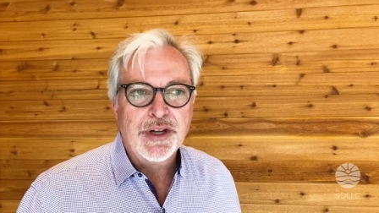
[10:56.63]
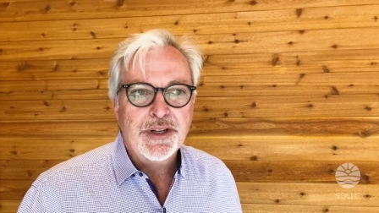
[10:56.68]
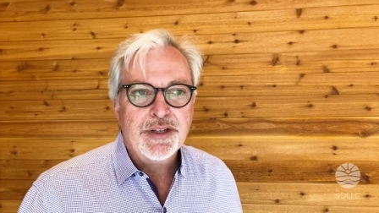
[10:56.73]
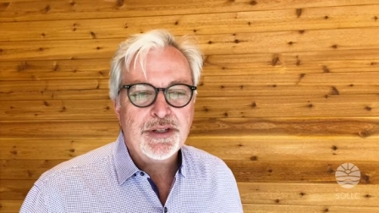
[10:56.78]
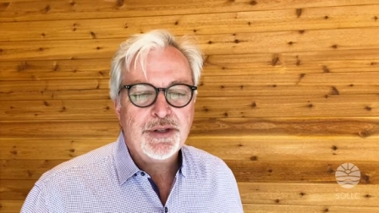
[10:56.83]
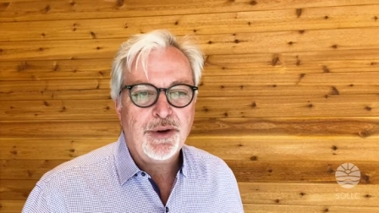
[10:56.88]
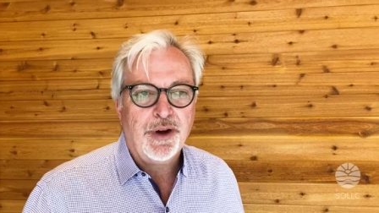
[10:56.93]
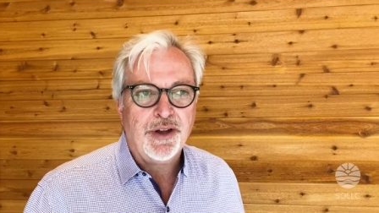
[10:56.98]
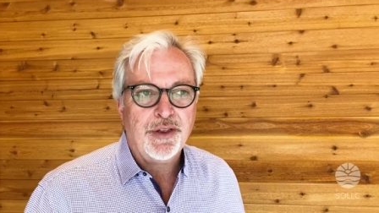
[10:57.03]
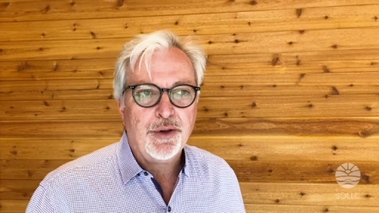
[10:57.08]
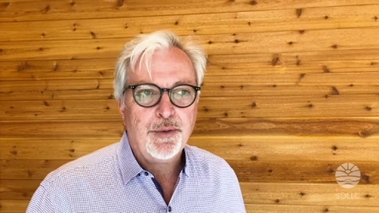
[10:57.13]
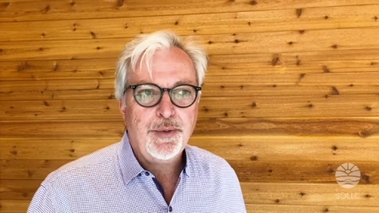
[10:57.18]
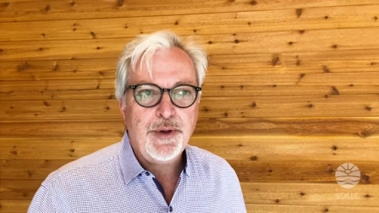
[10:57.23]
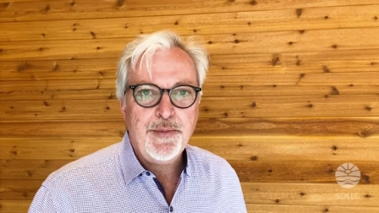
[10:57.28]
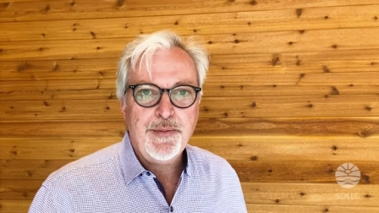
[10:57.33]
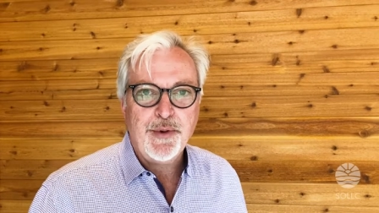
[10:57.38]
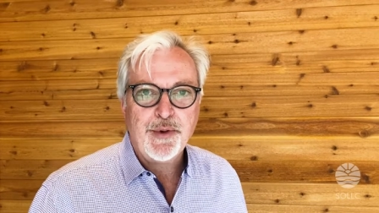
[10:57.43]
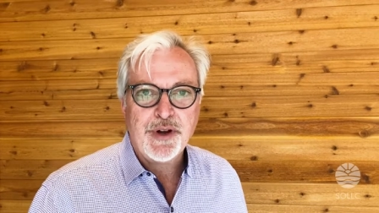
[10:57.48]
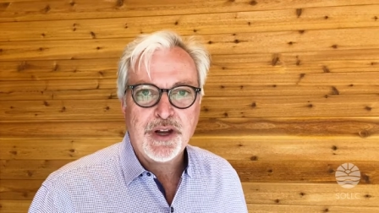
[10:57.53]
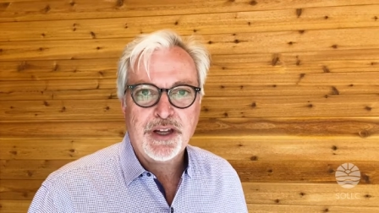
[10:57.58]
so other
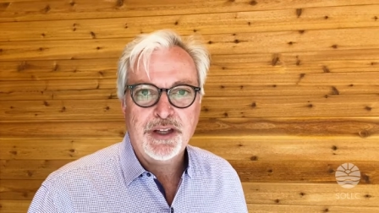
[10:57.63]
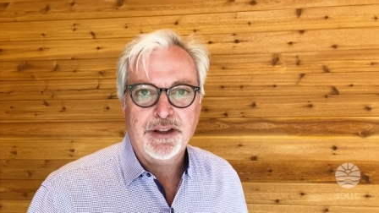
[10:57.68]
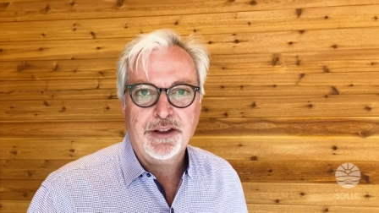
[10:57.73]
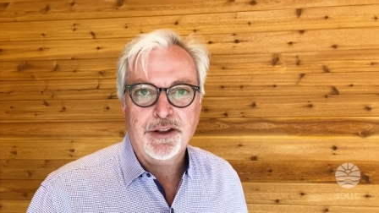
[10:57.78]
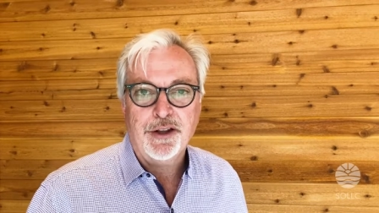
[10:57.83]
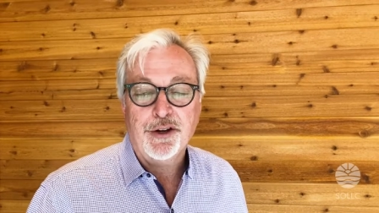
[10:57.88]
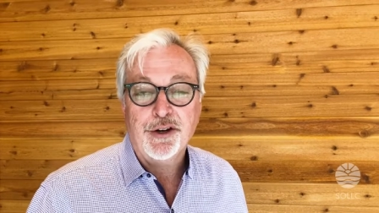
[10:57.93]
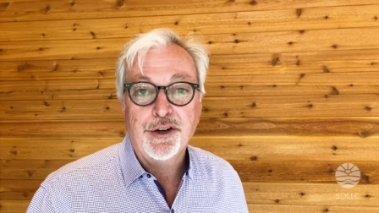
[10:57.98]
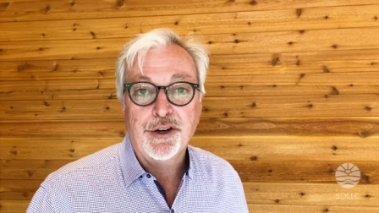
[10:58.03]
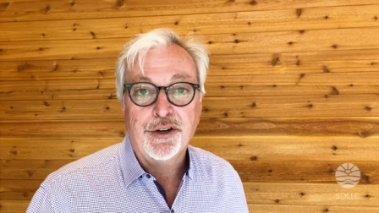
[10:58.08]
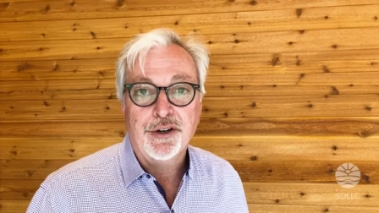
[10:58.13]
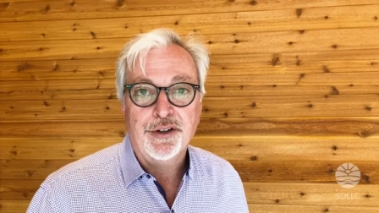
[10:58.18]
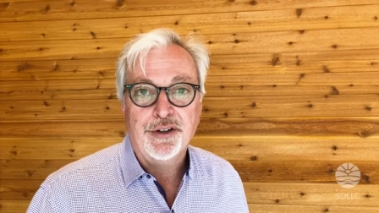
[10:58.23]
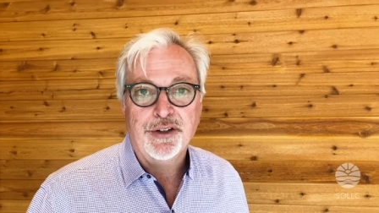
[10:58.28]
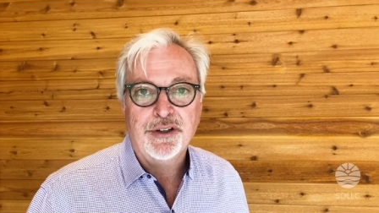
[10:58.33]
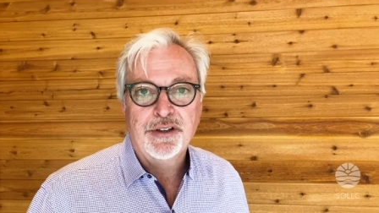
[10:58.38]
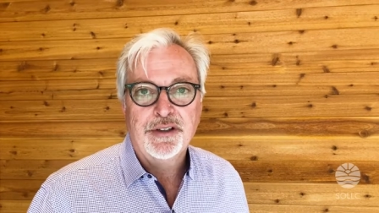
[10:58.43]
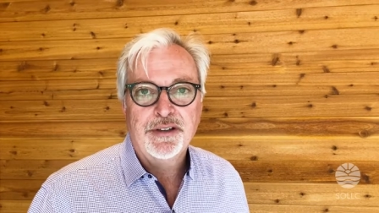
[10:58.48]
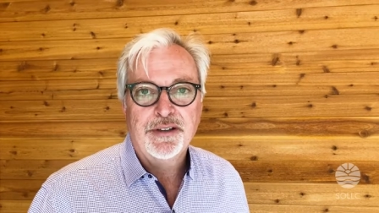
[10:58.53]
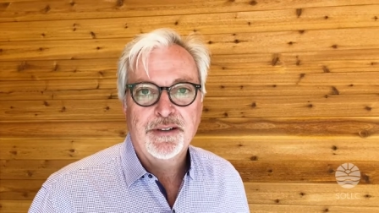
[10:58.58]
people can
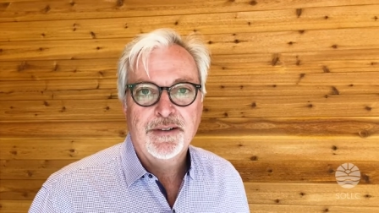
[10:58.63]
learn.